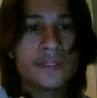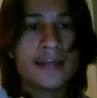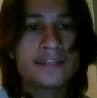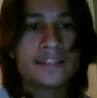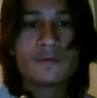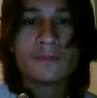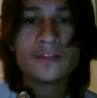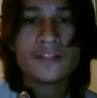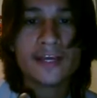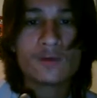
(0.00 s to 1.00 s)
The ID would
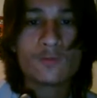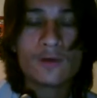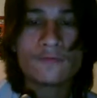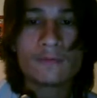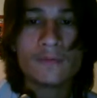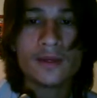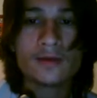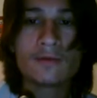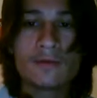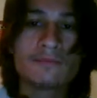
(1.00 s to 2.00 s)
be taken away from me.
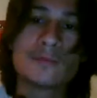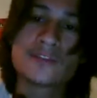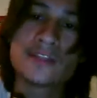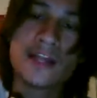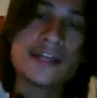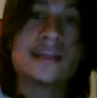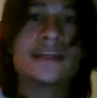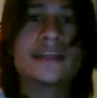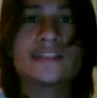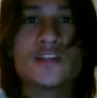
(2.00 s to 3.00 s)
Most
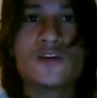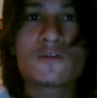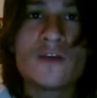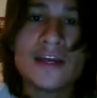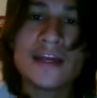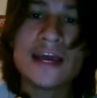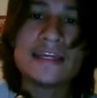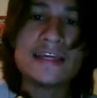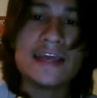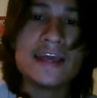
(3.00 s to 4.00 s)
likely, it isn't your fucking
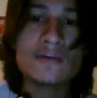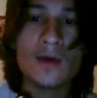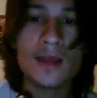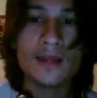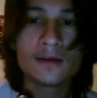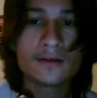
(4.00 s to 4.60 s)
ID anyway.